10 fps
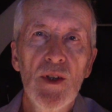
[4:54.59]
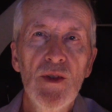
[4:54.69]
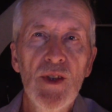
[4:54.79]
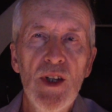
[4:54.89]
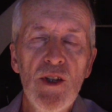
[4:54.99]

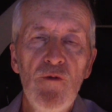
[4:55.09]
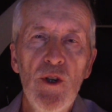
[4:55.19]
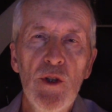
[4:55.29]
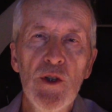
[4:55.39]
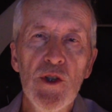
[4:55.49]
That's a
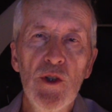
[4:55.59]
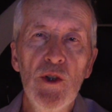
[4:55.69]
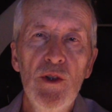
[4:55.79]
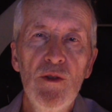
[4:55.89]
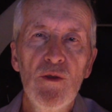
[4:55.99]
fair
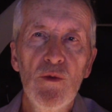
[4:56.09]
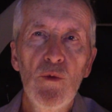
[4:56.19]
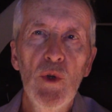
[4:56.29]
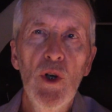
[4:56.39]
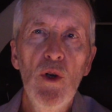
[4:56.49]
concern.
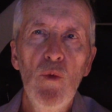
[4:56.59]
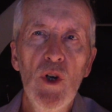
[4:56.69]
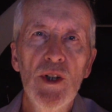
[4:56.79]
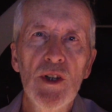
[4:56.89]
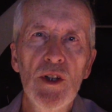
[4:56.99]
We all
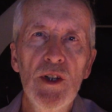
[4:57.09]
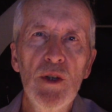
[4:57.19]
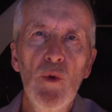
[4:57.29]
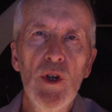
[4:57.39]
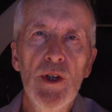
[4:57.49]
want
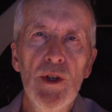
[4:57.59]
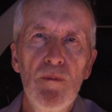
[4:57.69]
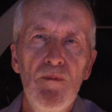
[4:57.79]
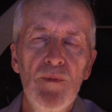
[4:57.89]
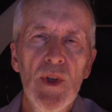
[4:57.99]
clean water.
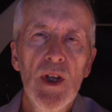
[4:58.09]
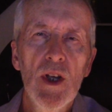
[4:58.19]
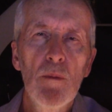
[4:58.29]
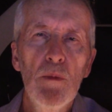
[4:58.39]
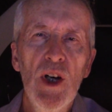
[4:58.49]

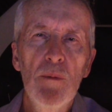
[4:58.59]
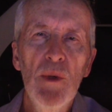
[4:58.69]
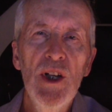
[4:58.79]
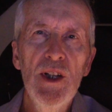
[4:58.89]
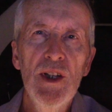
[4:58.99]
But
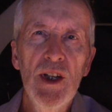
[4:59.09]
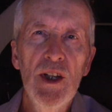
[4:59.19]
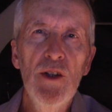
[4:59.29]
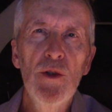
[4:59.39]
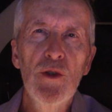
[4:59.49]
my
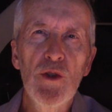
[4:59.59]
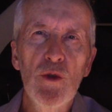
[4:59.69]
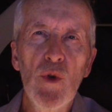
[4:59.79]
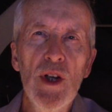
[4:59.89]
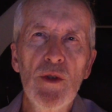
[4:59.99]

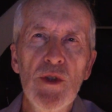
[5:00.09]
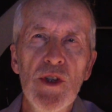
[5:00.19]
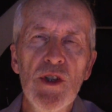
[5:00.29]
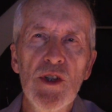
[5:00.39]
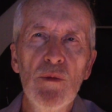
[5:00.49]
air-to-ground
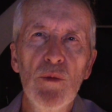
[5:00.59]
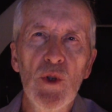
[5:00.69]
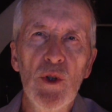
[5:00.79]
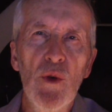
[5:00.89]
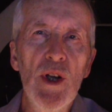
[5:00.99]
system
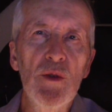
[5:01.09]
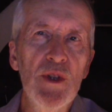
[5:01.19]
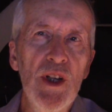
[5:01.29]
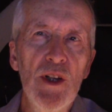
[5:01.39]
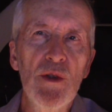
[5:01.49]
or
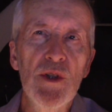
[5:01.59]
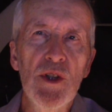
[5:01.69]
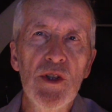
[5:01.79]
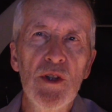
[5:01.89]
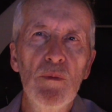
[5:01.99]
ground-to-air
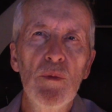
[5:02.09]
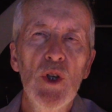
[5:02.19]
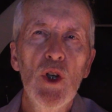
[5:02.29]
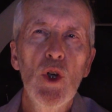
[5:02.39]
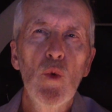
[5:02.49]
system
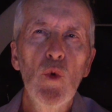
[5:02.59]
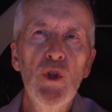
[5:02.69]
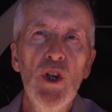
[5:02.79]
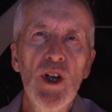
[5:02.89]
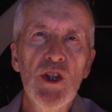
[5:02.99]

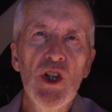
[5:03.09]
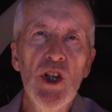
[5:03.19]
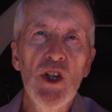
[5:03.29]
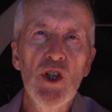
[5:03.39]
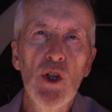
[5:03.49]
would not
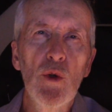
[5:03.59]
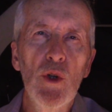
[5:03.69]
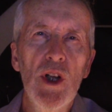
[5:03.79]
change local